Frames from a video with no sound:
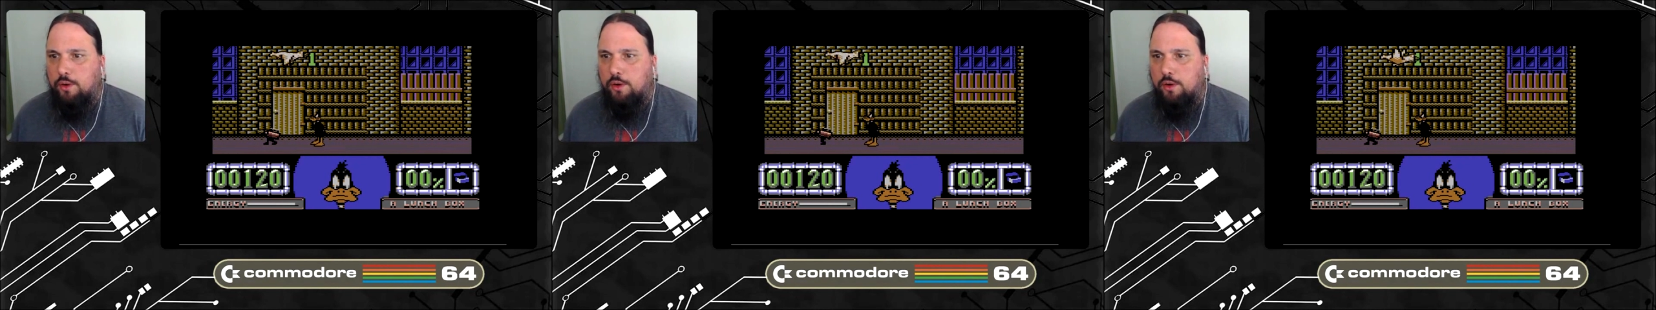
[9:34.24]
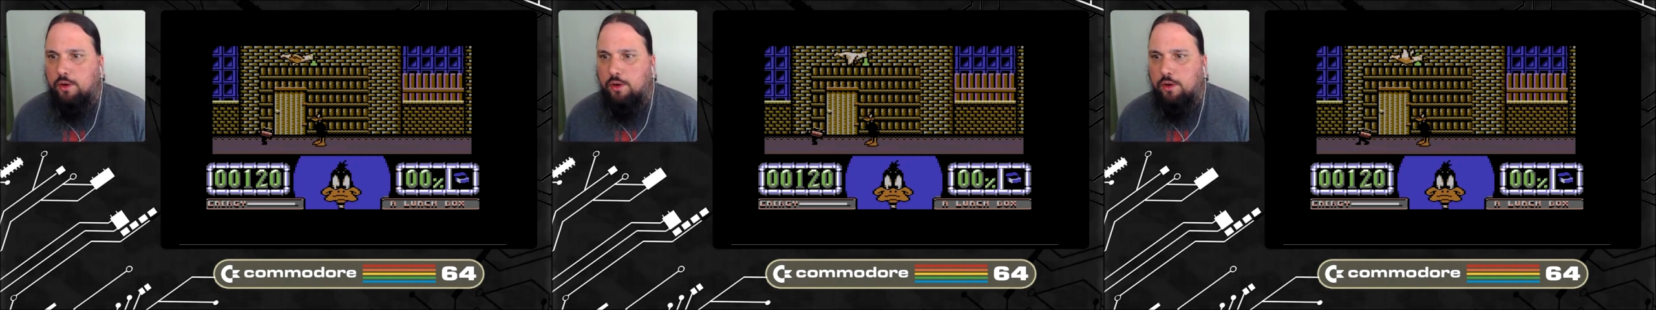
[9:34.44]

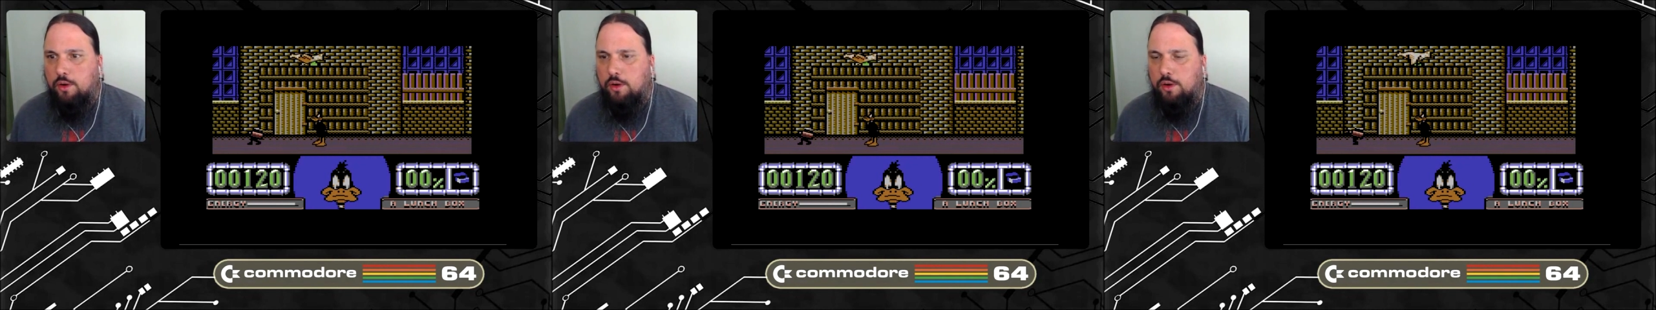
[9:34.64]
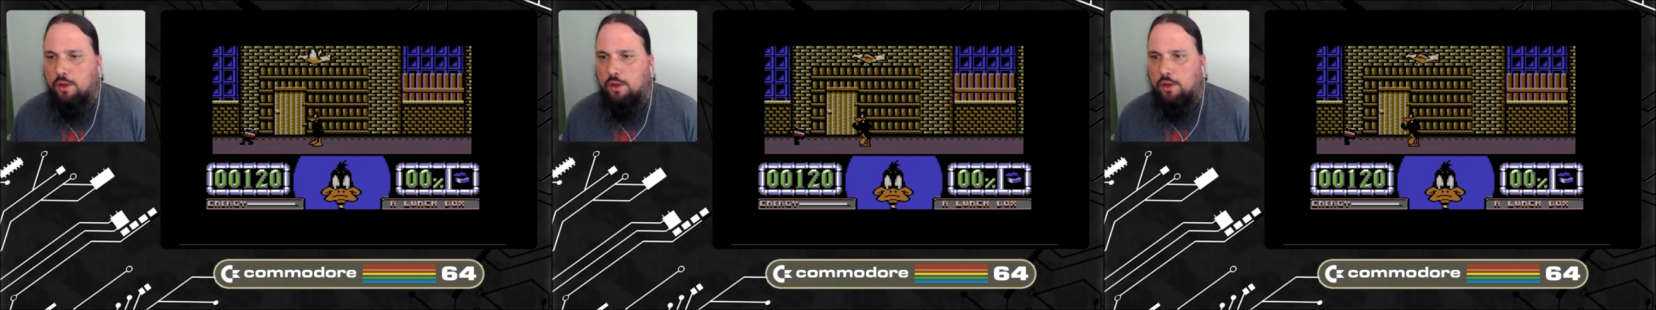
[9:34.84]

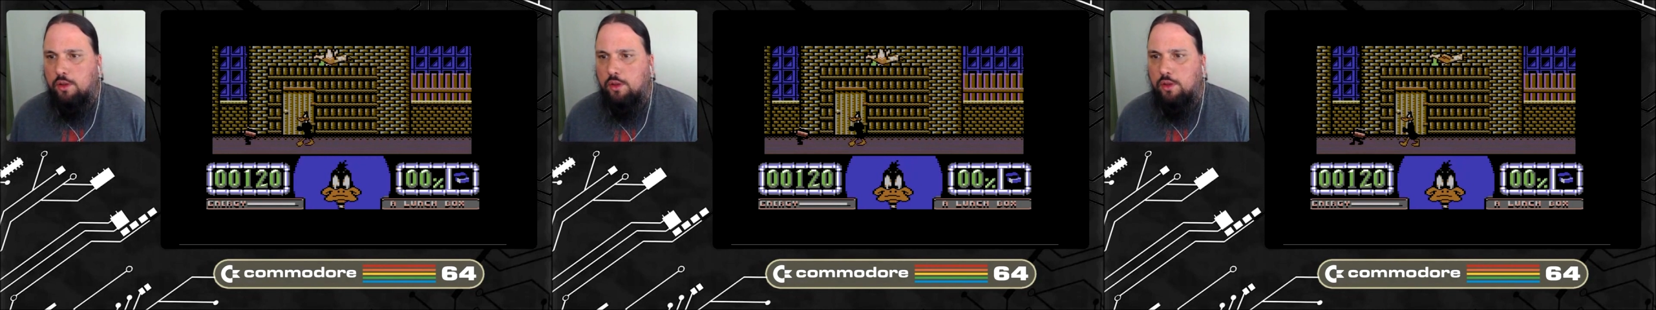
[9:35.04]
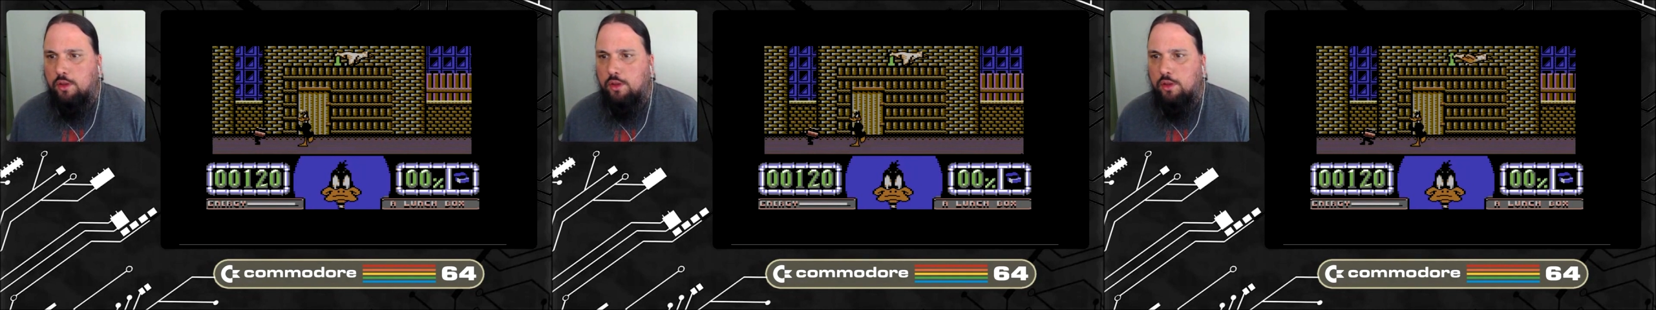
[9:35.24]

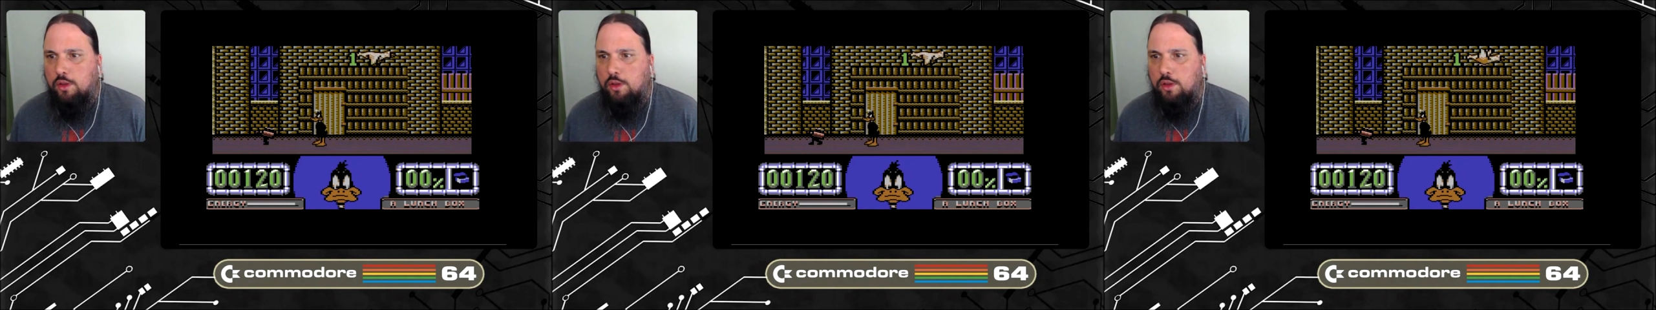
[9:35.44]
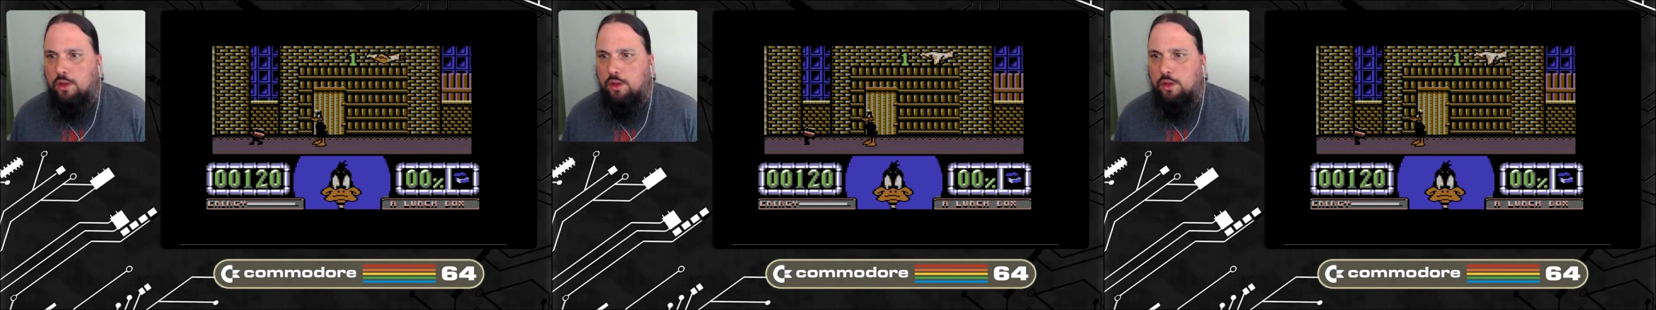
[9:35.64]

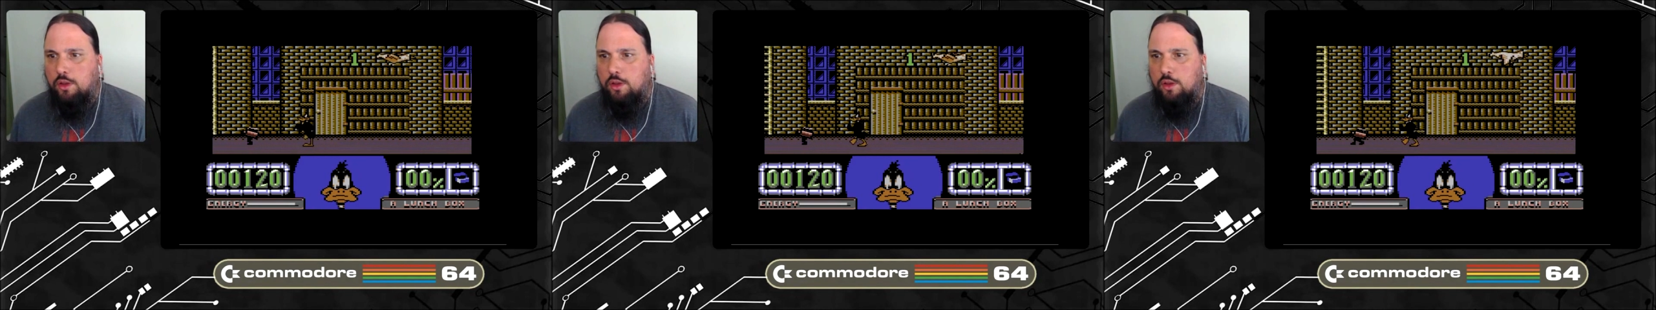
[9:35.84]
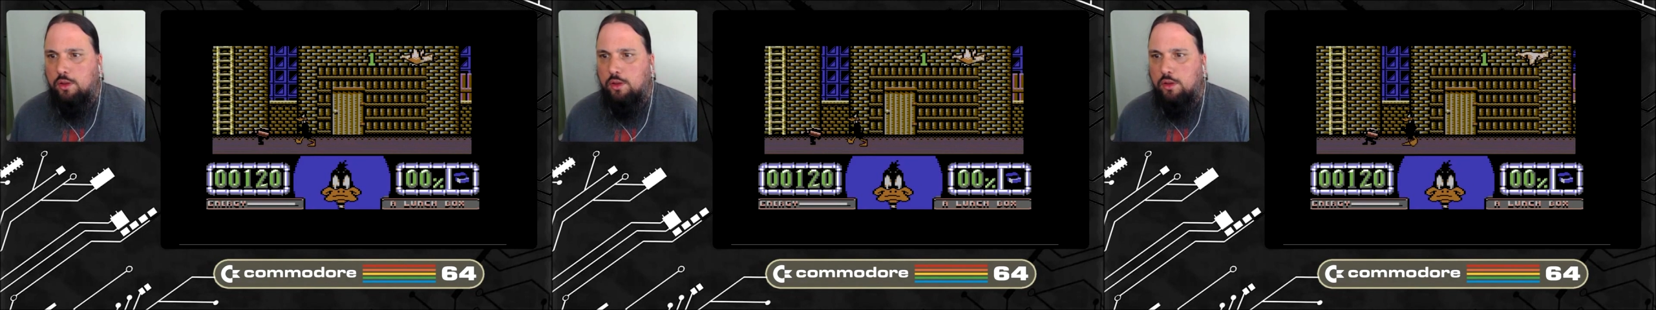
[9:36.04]

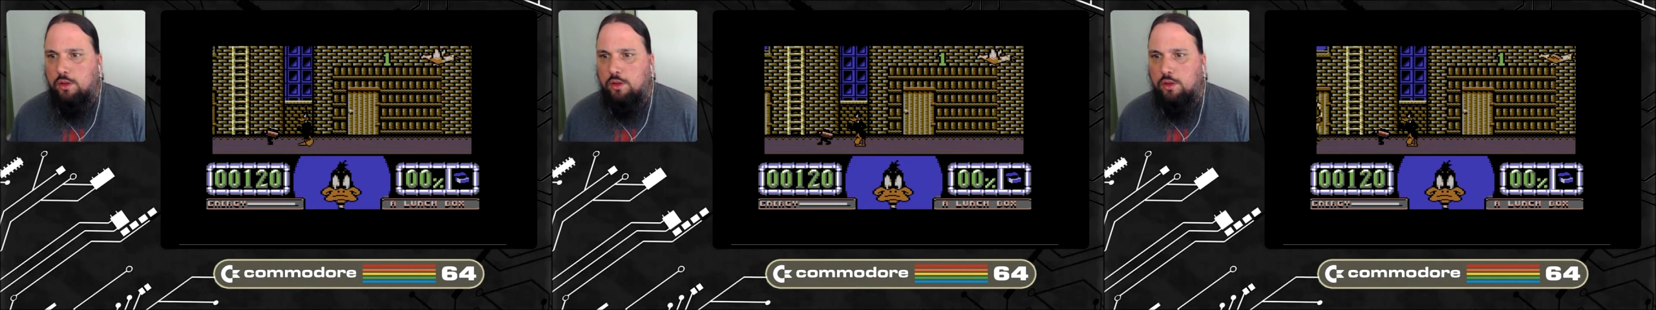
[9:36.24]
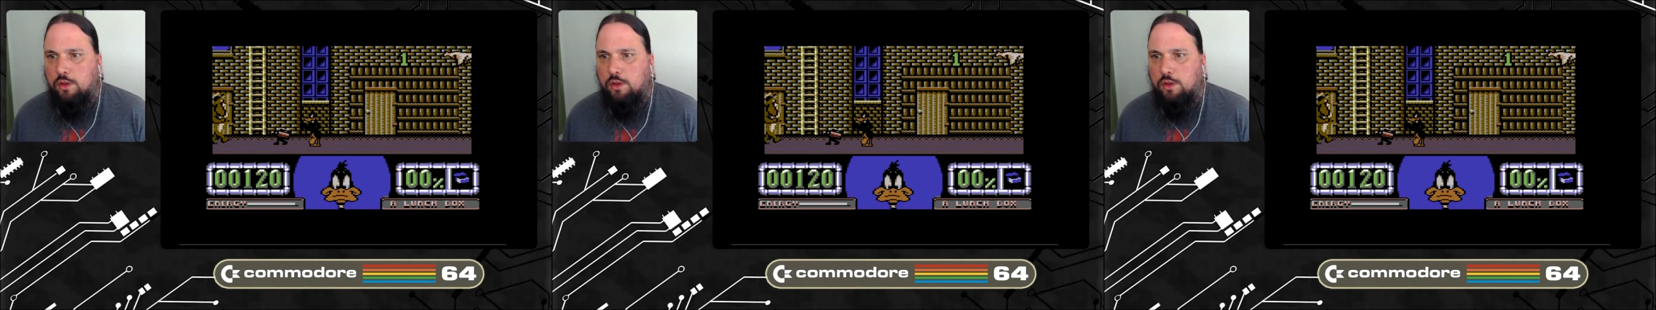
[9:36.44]
Nothing is said.